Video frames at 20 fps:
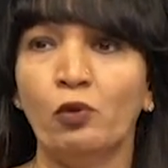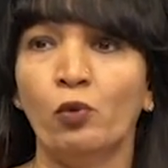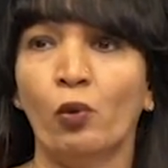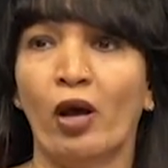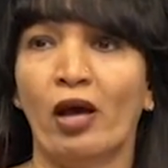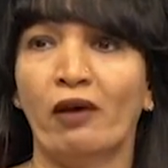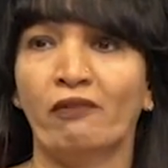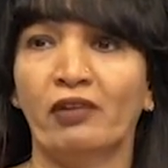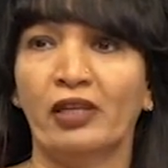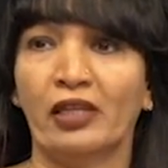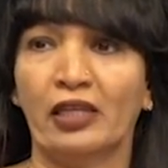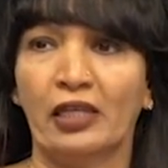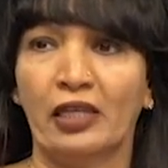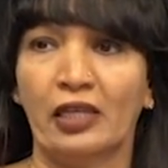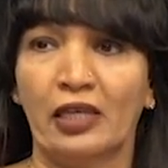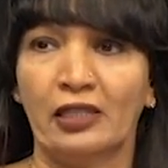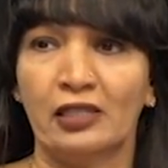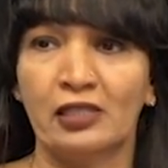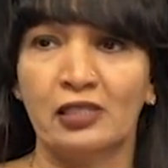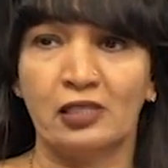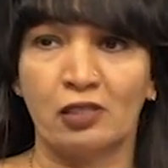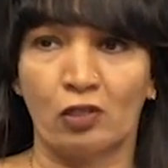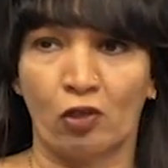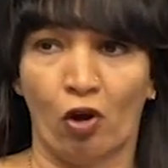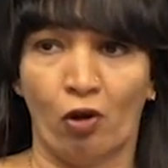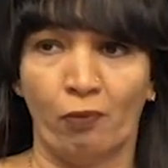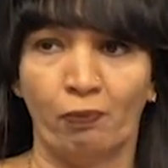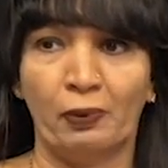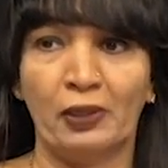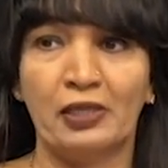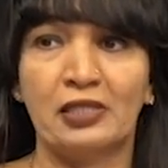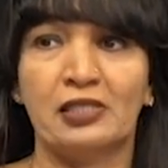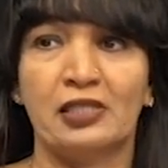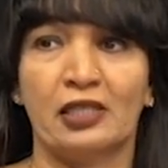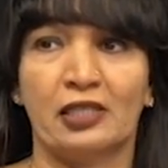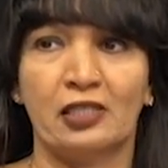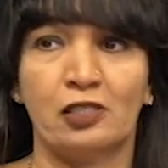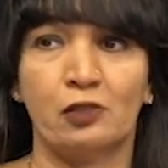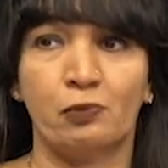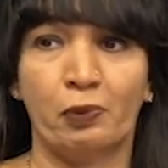you have a ES complex
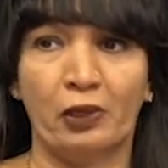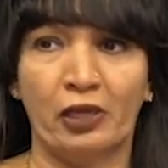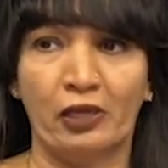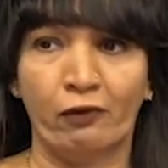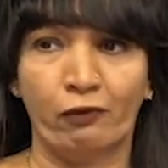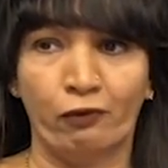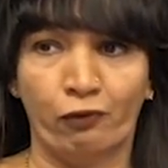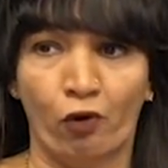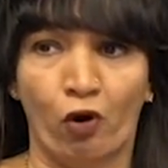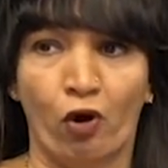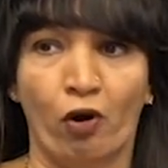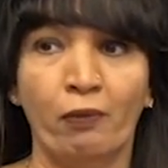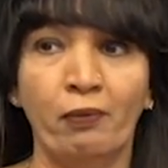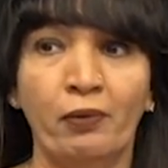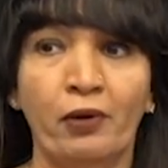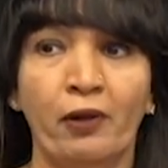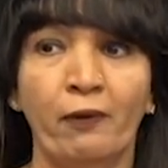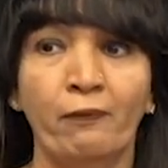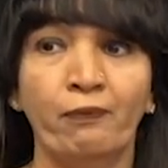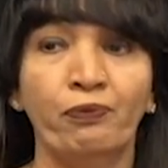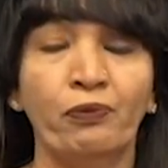that is being formed